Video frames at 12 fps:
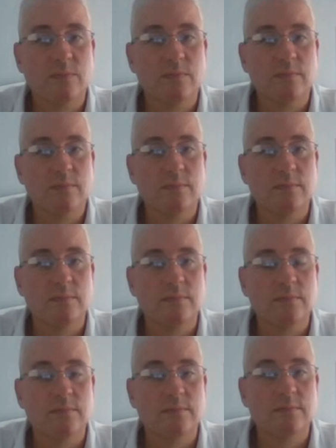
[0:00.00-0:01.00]

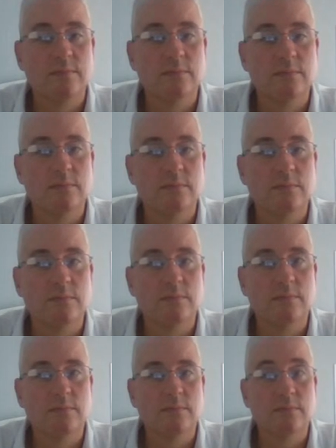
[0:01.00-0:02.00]

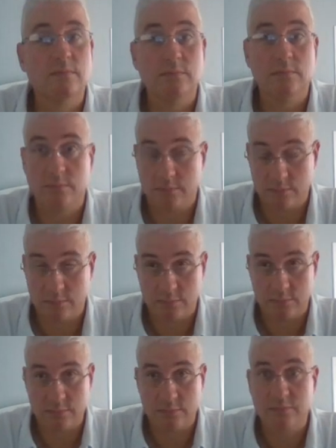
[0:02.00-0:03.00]

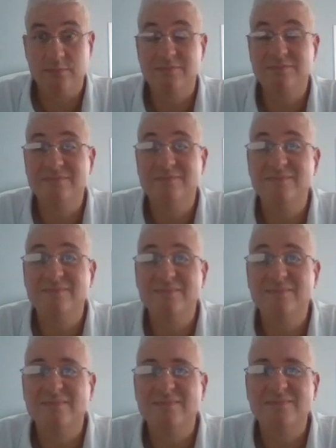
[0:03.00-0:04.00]

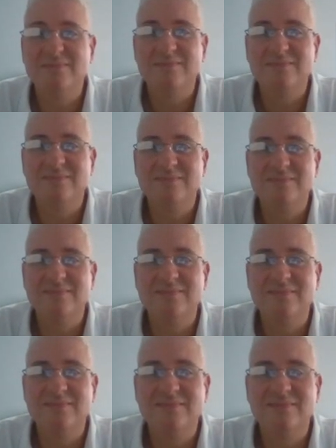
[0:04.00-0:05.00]

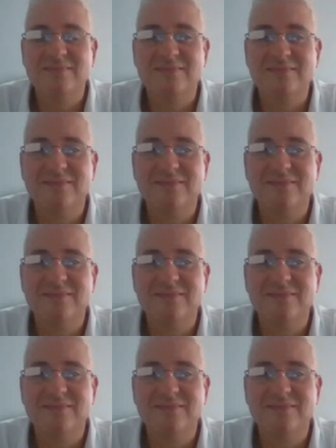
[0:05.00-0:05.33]
(silent)